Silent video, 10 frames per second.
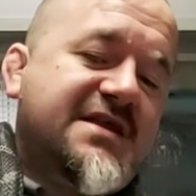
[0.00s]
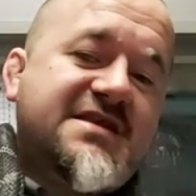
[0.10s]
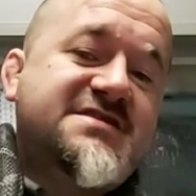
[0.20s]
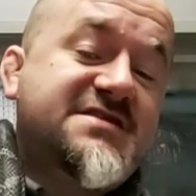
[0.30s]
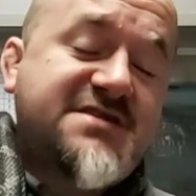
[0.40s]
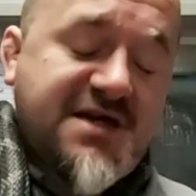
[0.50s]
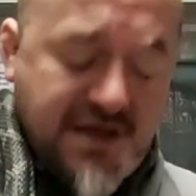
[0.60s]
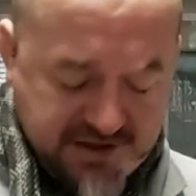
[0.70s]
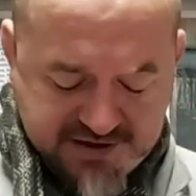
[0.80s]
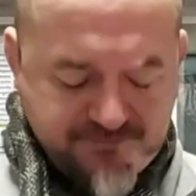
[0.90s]
This is an
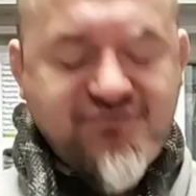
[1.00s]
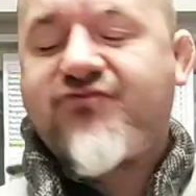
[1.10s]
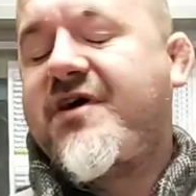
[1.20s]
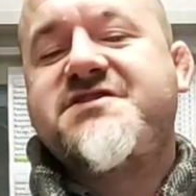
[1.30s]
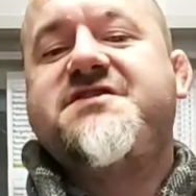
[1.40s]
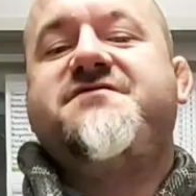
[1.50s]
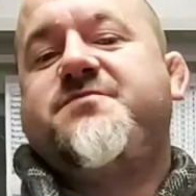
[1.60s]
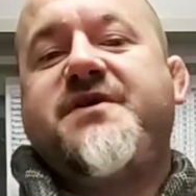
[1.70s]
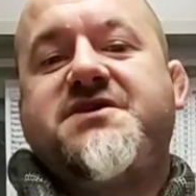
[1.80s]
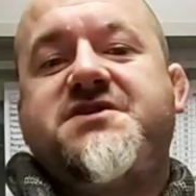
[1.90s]
impressive
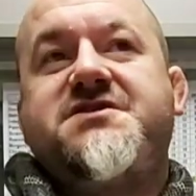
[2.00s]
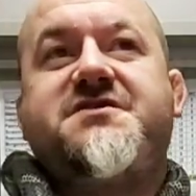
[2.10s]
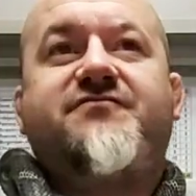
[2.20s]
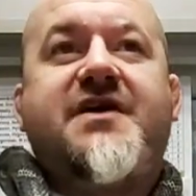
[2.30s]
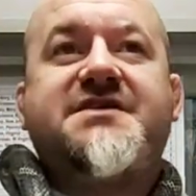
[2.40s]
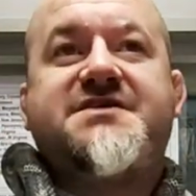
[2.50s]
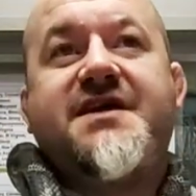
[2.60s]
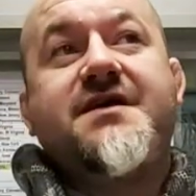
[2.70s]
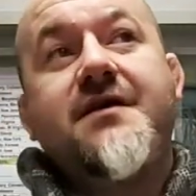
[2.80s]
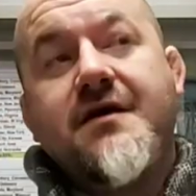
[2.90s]
species of rat
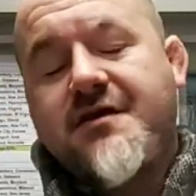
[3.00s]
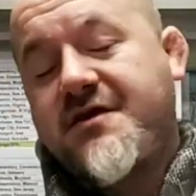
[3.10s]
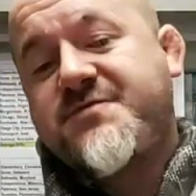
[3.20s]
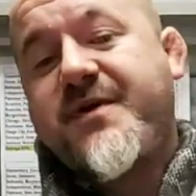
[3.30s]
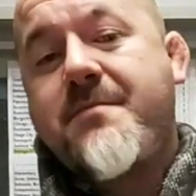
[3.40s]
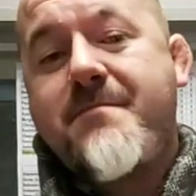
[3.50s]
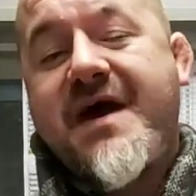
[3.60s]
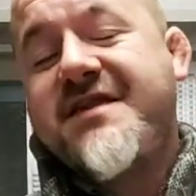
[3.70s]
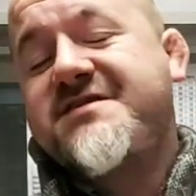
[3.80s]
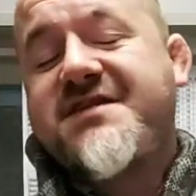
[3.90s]
snake that has been a
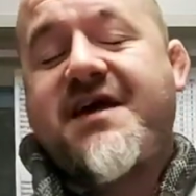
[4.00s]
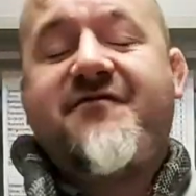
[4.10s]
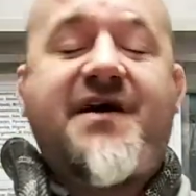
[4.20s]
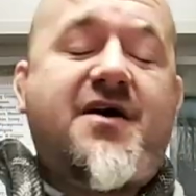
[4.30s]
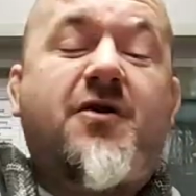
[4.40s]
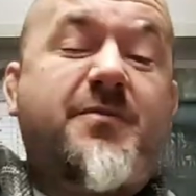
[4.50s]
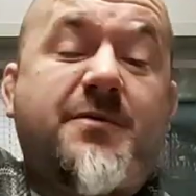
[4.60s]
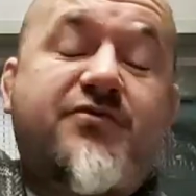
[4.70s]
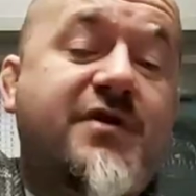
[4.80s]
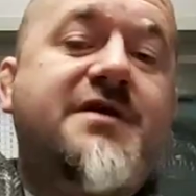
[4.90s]
mainstay of our hobby
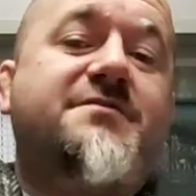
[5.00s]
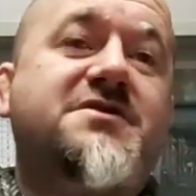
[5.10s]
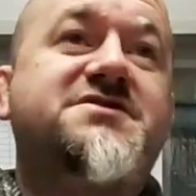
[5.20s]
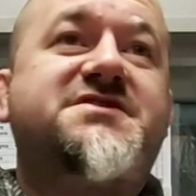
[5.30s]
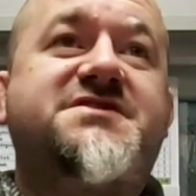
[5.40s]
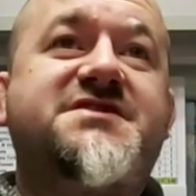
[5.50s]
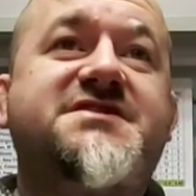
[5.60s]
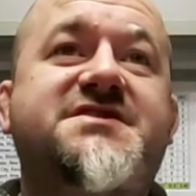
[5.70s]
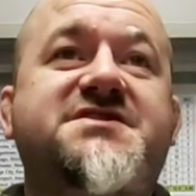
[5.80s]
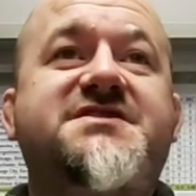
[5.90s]
pretty much since
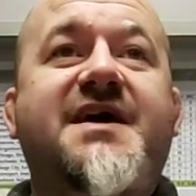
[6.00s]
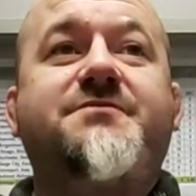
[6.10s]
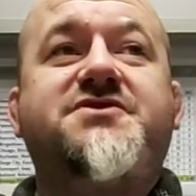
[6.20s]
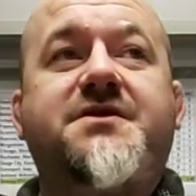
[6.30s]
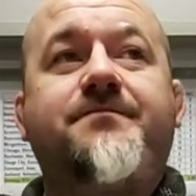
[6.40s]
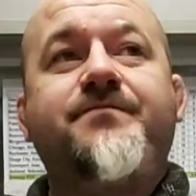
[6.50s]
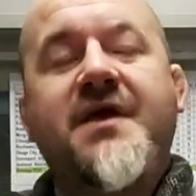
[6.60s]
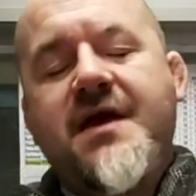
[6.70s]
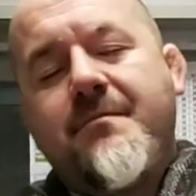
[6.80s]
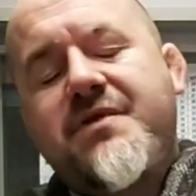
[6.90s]
its inception.
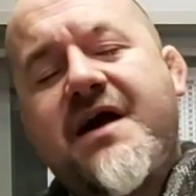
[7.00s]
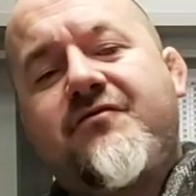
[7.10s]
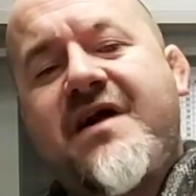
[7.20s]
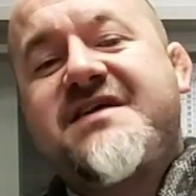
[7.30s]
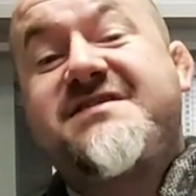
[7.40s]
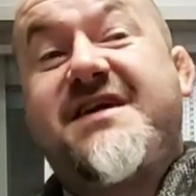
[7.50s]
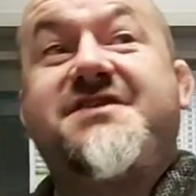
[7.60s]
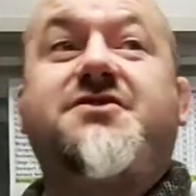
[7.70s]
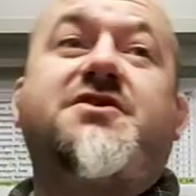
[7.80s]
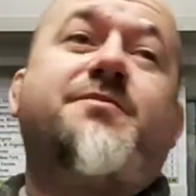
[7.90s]
Black rat
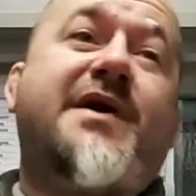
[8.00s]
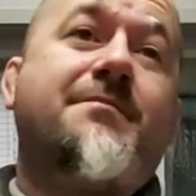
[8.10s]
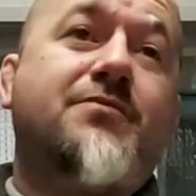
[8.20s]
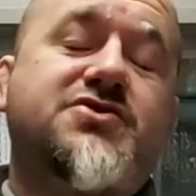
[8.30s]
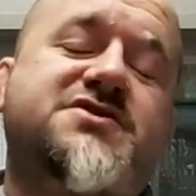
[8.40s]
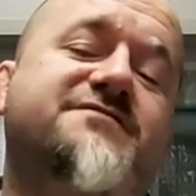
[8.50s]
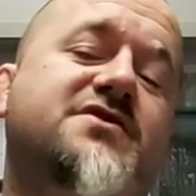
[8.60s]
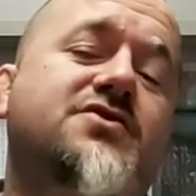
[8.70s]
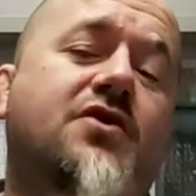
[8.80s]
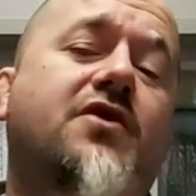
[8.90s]
snakes occupy much
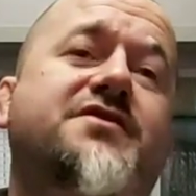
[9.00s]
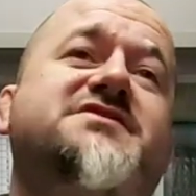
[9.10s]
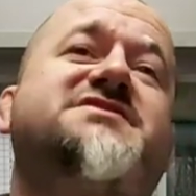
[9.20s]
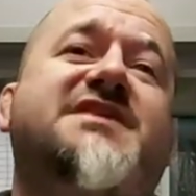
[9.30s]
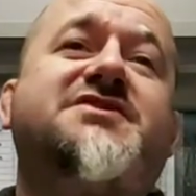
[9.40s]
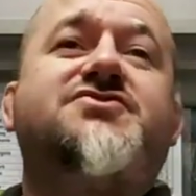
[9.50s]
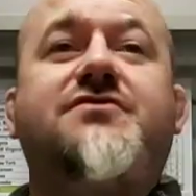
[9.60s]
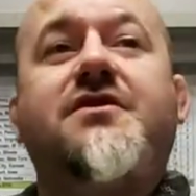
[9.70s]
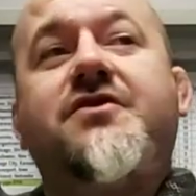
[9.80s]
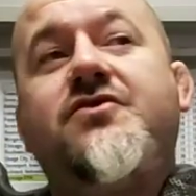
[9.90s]
of northern,
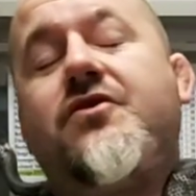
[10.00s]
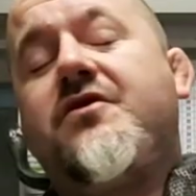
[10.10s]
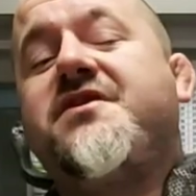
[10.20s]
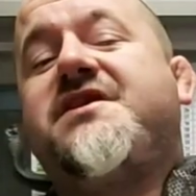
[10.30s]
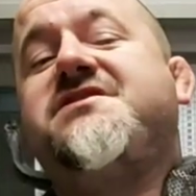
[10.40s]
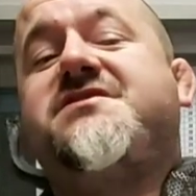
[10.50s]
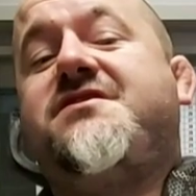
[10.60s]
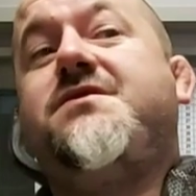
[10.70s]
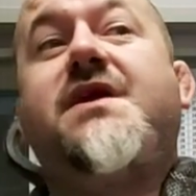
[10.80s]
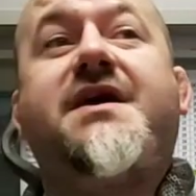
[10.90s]
central and northern
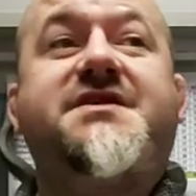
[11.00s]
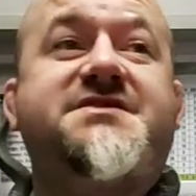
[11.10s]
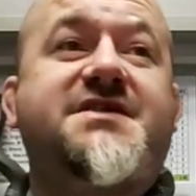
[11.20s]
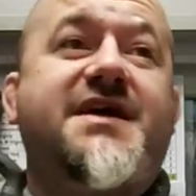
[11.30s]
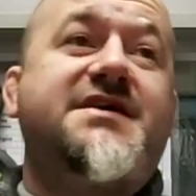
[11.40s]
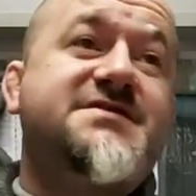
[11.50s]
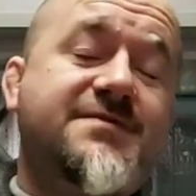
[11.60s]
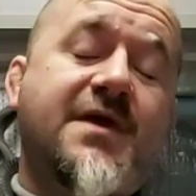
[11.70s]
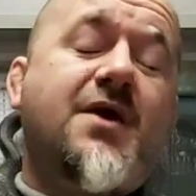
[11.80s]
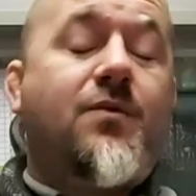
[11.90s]
eastern United States.
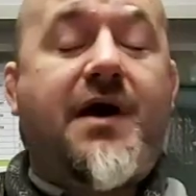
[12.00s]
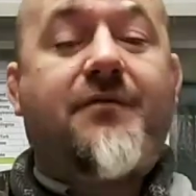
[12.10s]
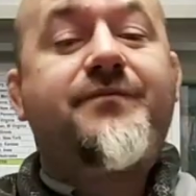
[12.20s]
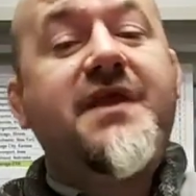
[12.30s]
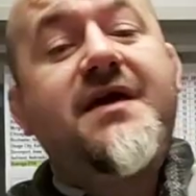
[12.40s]
Well,